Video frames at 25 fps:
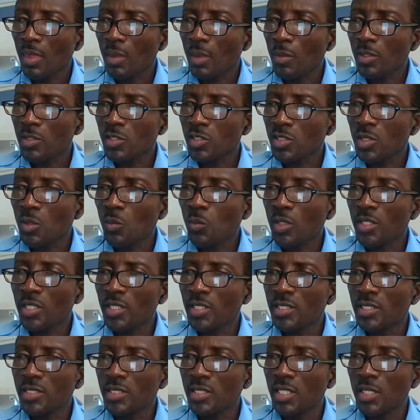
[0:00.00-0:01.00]
but someone in
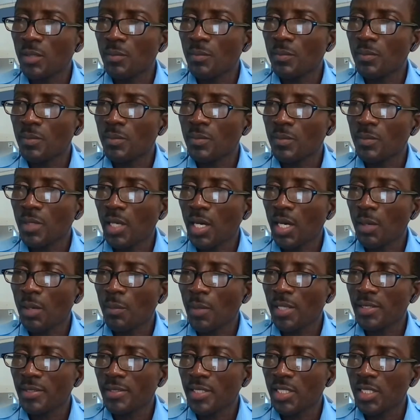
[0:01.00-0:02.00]
the team,
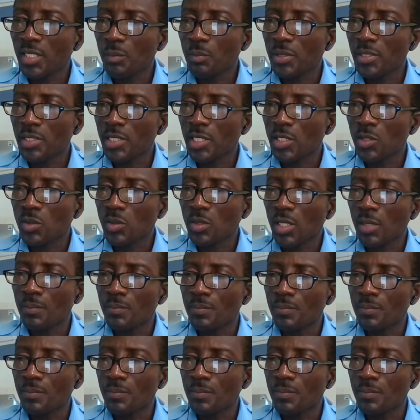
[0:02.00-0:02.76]
I sent it to.